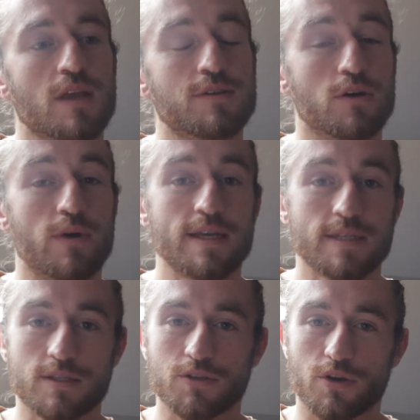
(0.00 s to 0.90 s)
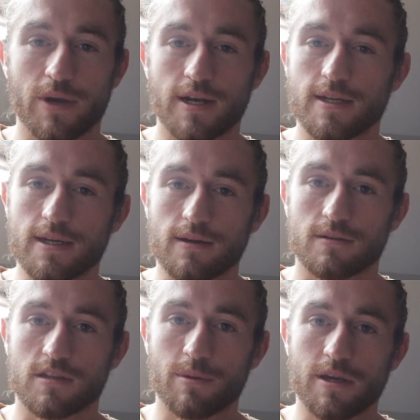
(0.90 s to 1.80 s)
So is it such a great idea
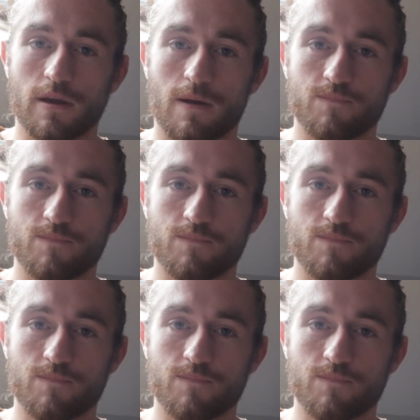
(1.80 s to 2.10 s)
to be